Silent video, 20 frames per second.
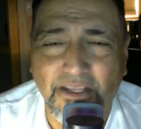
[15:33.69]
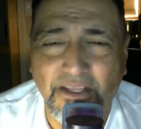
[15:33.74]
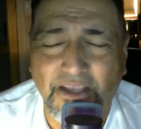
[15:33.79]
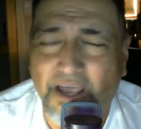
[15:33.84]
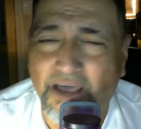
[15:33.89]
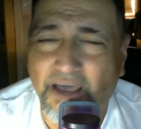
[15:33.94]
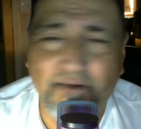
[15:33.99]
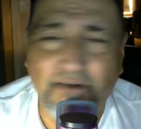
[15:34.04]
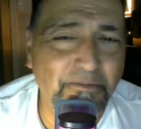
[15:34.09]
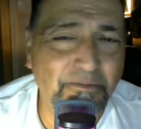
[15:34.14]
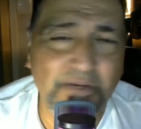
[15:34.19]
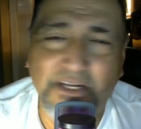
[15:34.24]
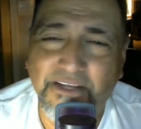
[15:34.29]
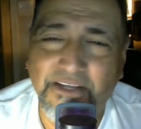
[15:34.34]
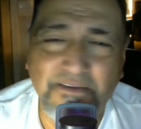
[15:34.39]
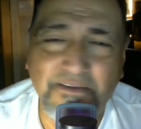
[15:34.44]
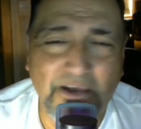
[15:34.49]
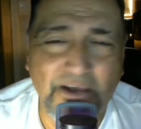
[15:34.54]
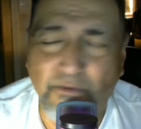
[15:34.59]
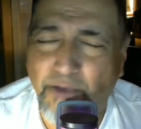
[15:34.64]
I don't
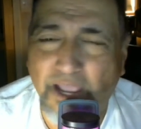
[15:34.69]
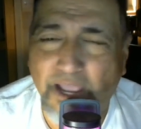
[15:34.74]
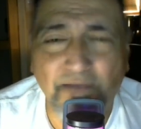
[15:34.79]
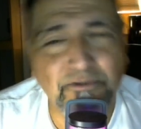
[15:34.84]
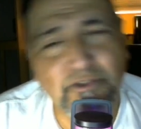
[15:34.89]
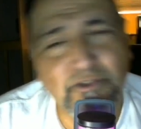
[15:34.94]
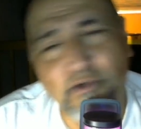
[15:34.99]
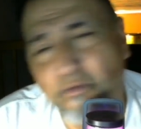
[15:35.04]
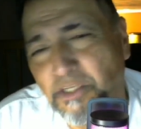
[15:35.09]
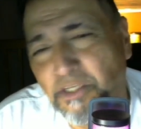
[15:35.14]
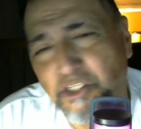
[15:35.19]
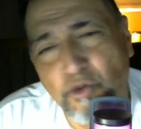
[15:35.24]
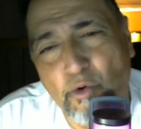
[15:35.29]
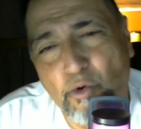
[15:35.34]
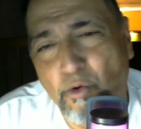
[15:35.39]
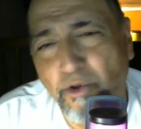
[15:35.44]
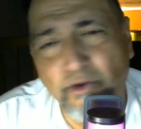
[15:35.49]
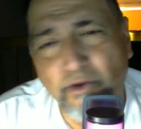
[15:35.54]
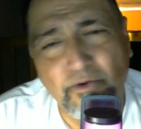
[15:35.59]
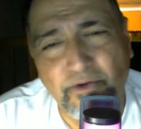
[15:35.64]
believe that. We have so much
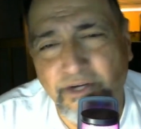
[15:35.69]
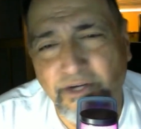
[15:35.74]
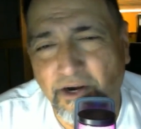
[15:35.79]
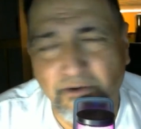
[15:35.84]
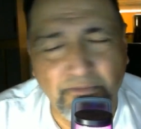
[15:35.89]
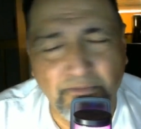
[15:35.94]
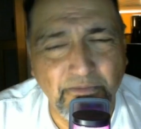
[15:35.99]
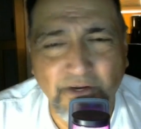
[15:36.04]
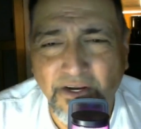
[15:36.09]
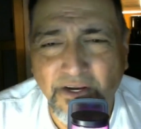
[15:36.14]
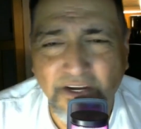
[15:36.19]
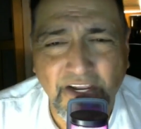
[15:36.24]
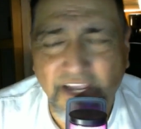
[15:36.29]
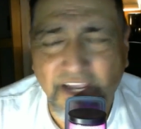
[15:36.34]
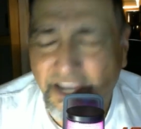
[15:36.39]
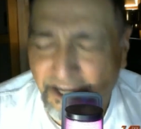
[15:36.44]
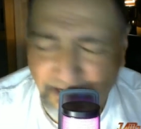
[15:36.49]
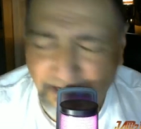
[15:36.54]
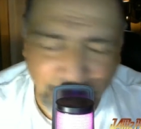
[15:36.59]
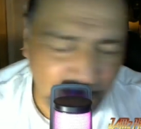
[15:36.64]
oil
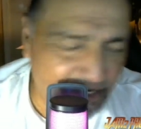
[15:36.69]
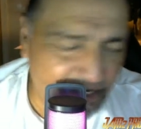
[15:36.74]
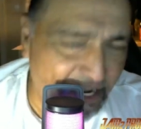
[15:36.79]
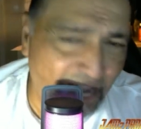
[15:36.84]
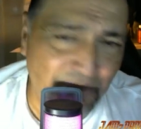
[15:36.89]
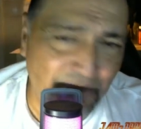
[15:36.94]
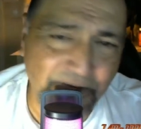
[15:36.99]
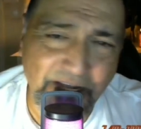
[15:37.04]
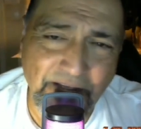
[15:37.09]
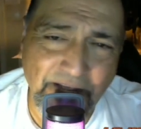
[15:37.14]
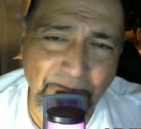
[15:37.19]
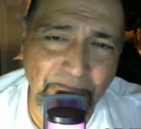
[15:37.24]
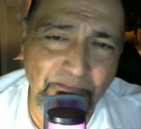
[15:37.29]
in our county.